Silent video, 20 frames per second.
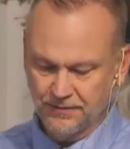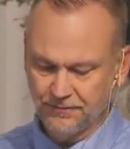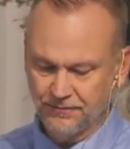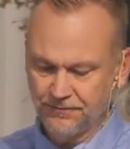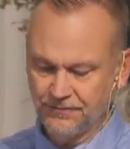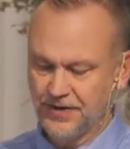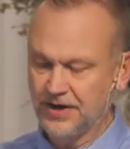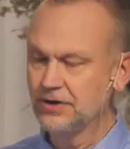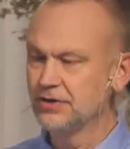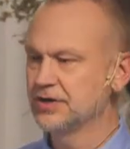
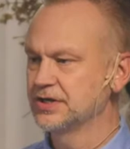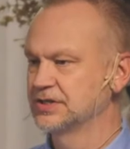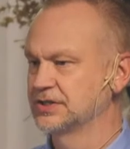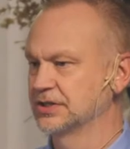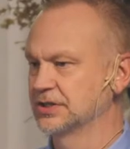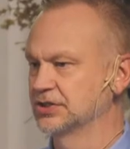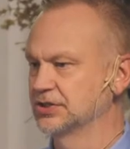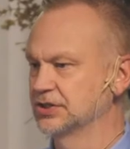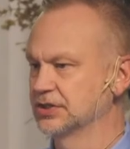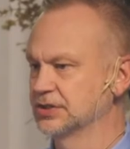fair
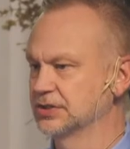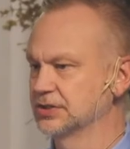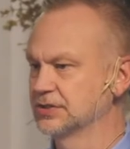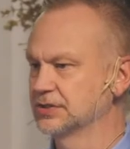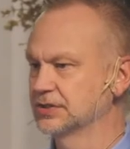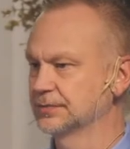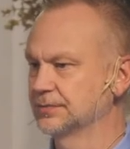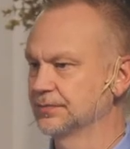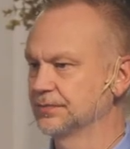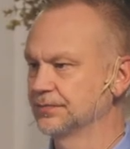
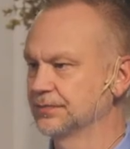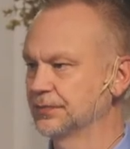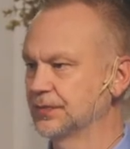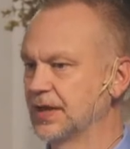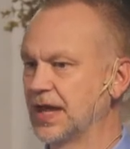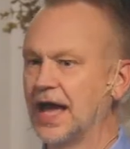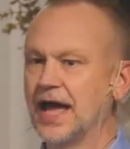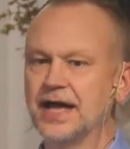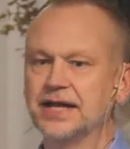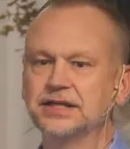decisions
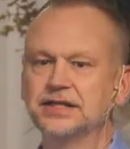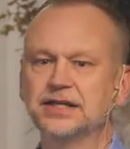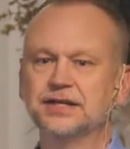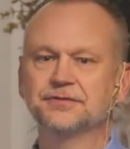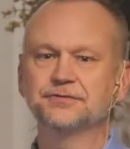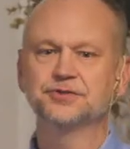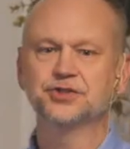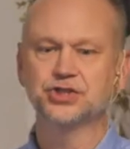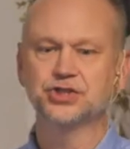and give